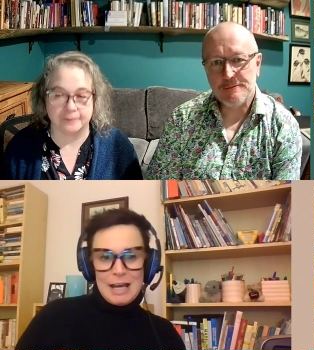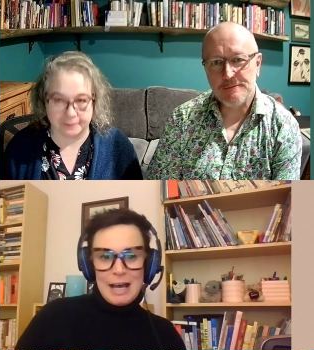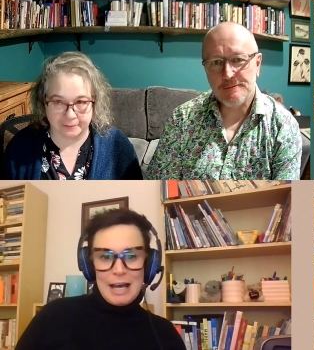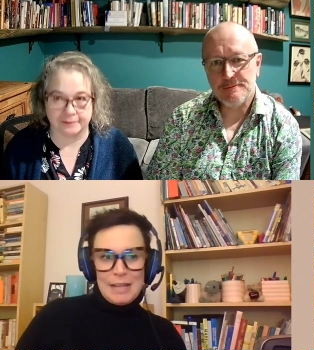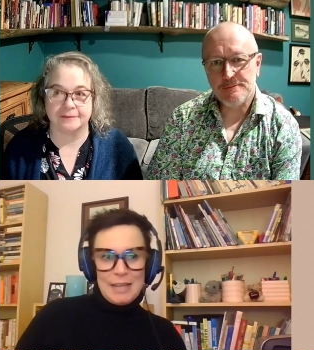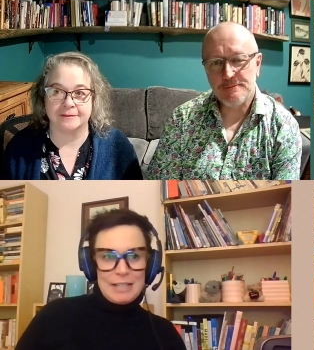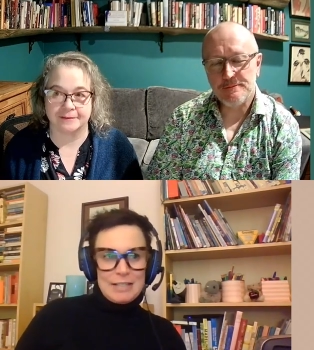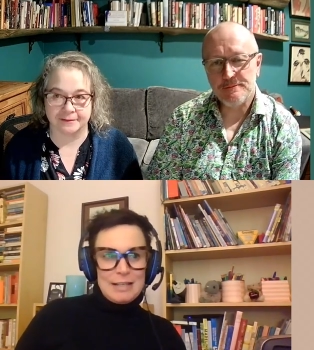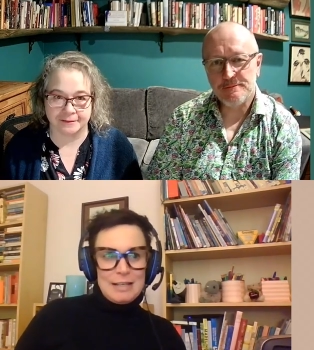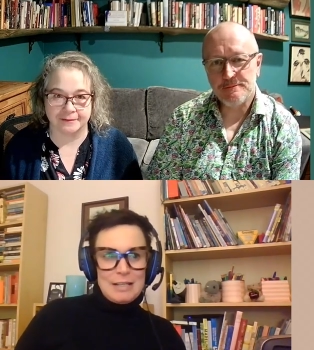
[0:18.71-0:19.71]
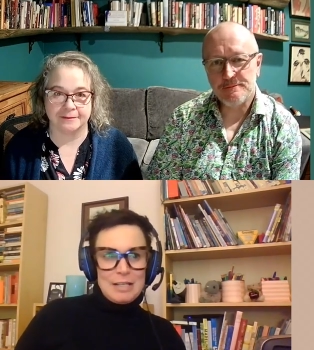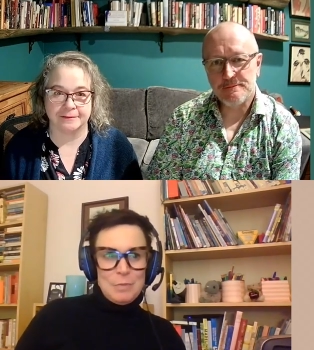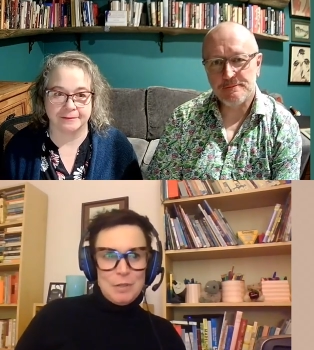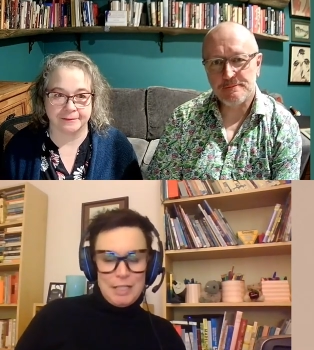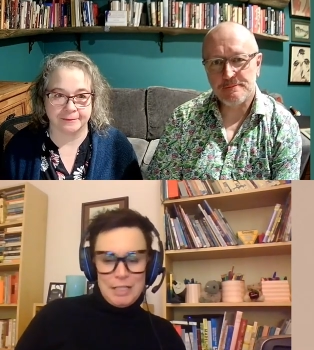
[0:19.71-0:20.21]
Speaker 1: Uh, that's a
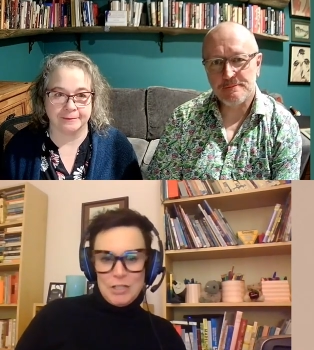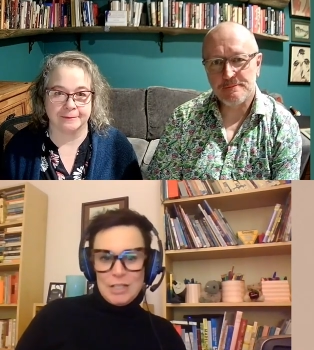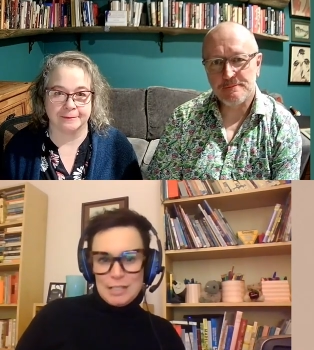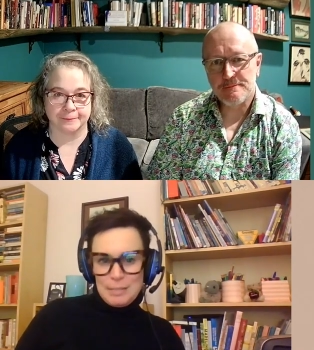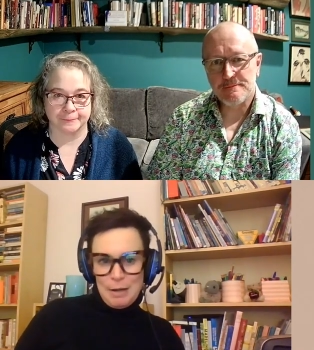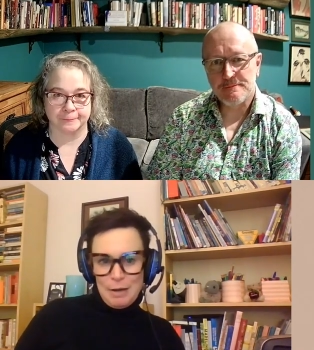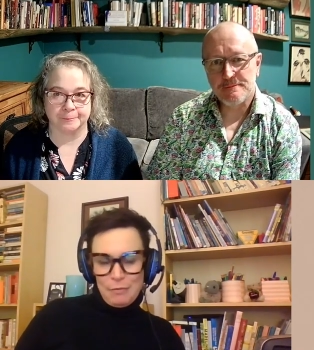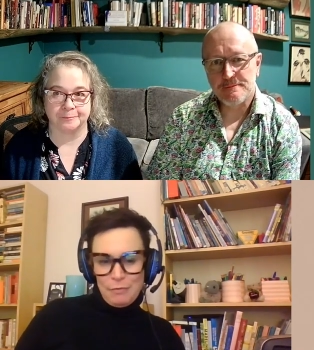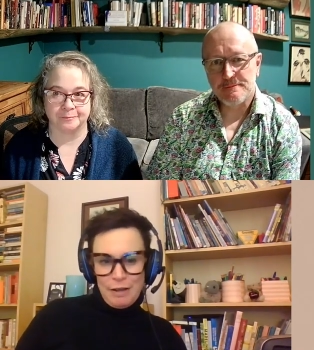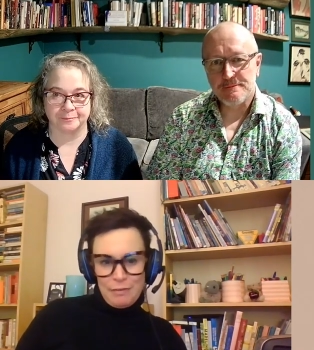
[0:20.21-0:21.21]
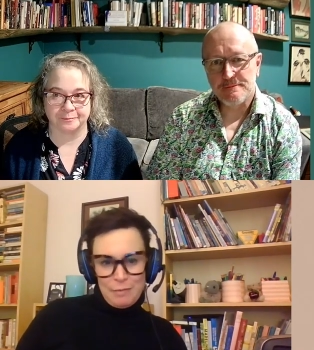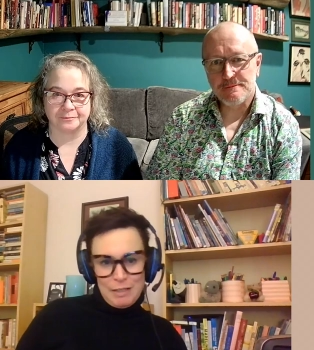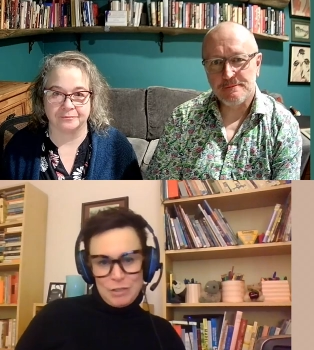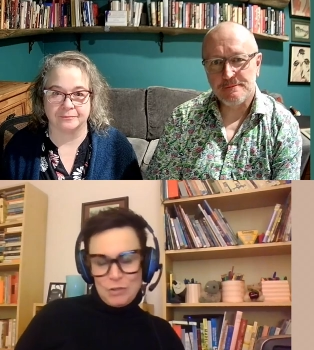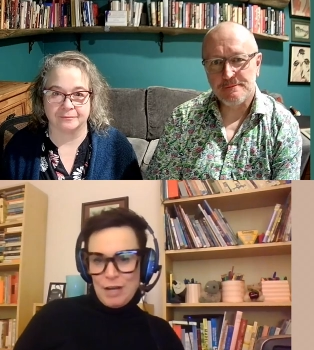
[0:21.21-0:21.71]
community just about five
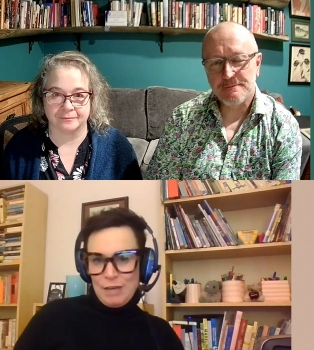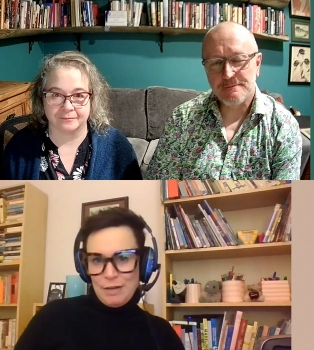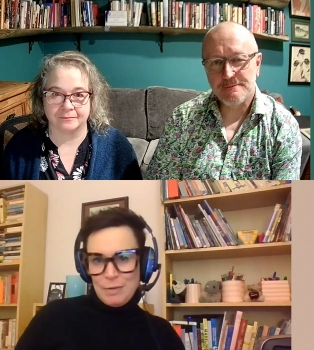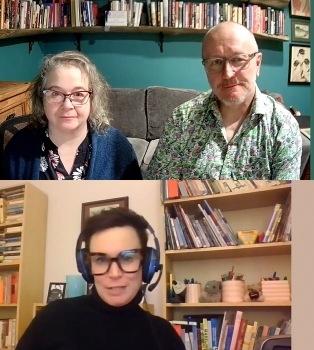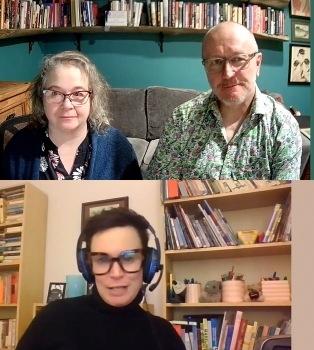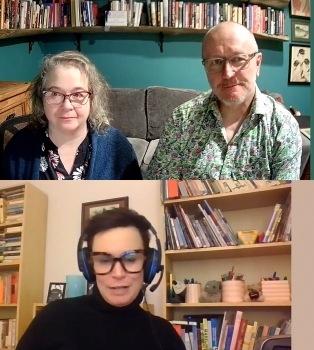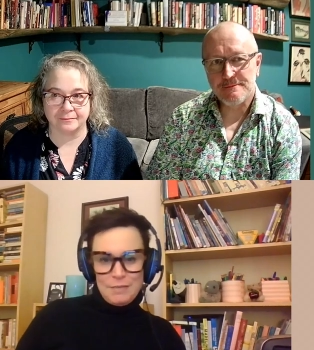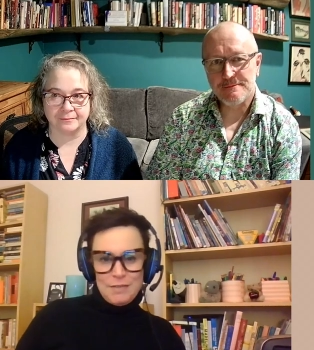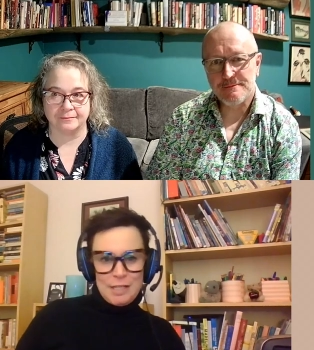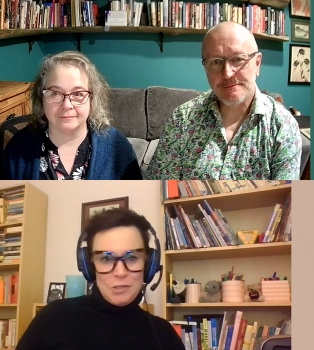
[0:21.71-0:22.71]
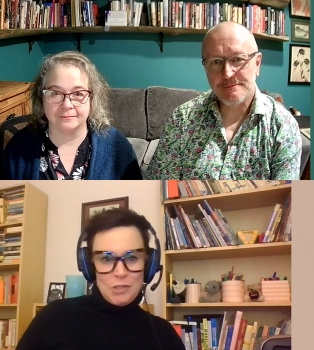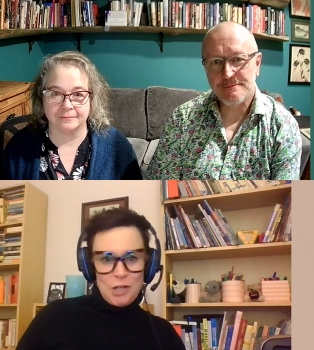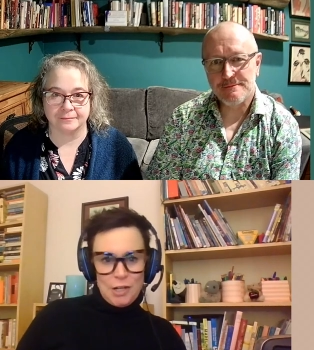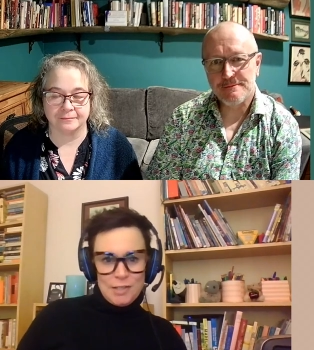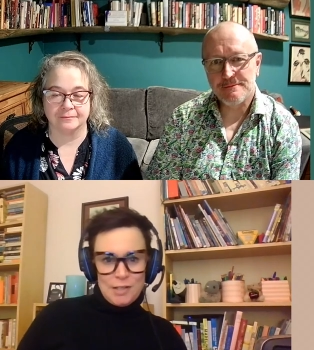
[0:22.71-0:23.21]
minutes drive outside of St.
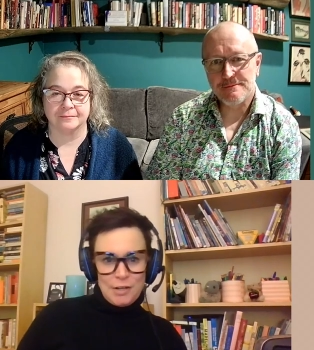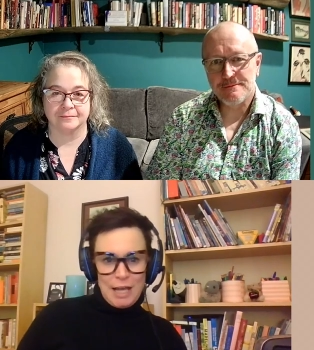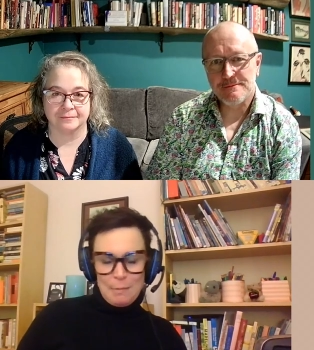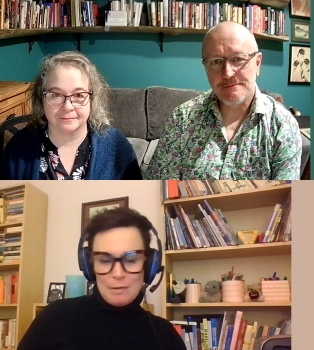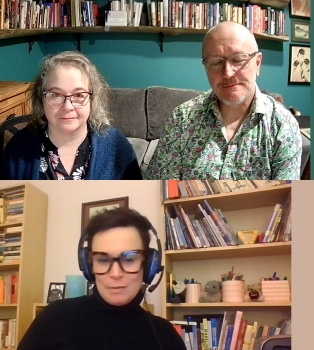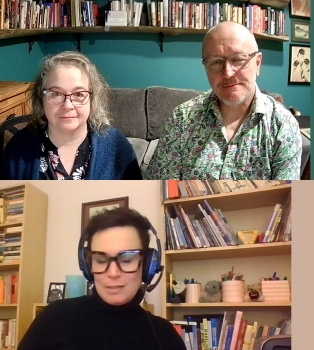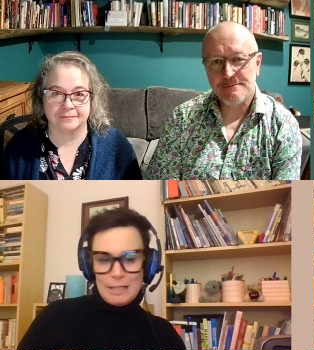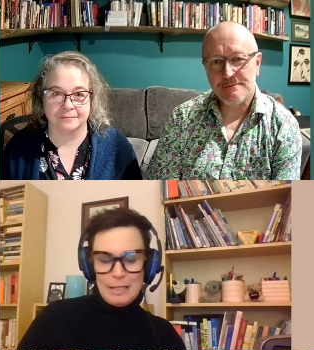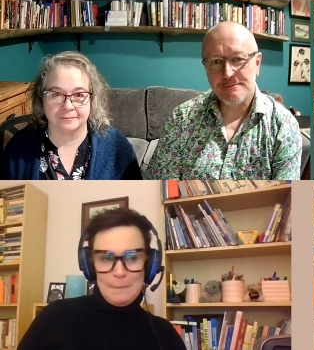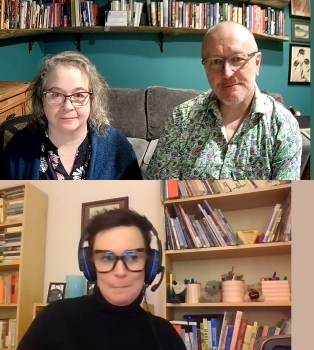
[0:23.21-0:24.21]
John's, our capital city.